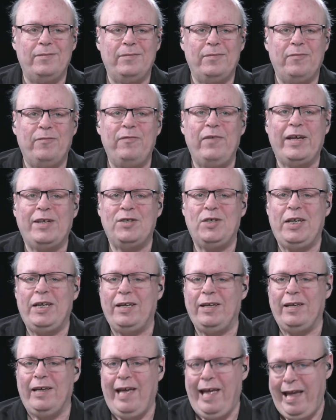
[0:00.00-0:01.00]

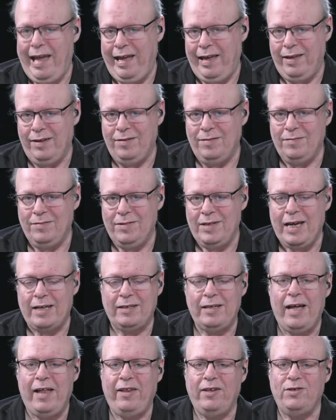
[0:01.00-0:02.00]
fixing and
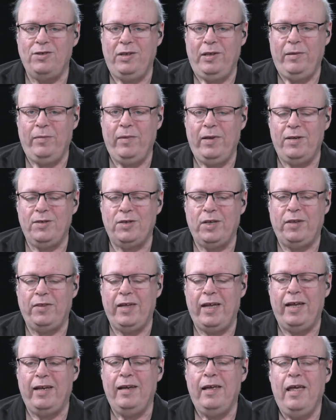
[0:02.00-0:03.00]
technology and things like
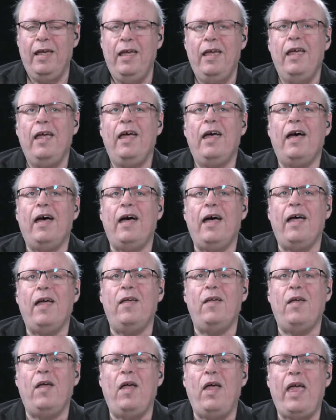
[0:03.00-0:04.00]
that,
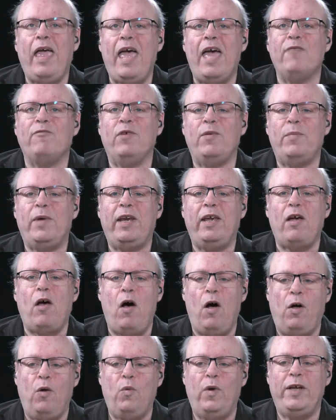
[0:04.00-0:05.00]
everybody
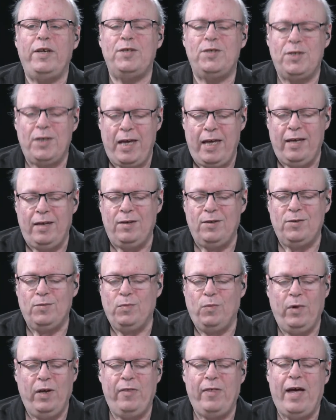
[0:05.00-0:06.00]
always says,
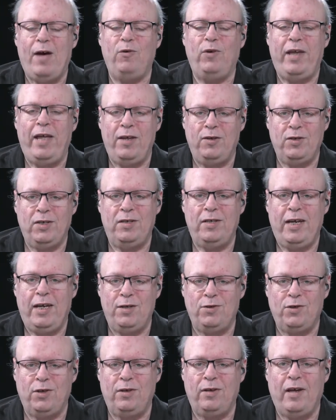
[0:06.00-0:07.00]
without
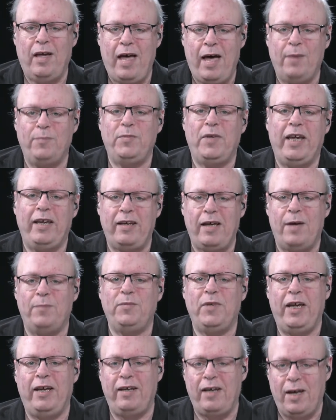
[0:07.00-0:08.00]
hesitation, update,
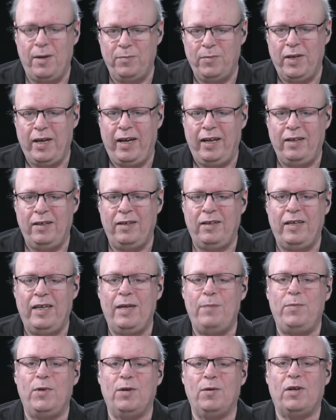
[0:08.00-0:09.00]
update, update.
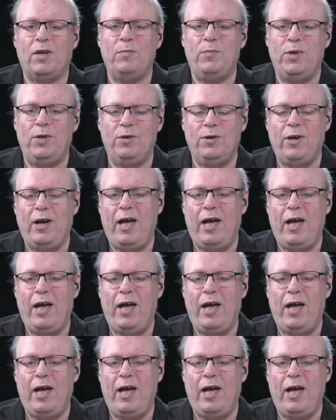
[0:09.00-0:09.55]
Keep your computer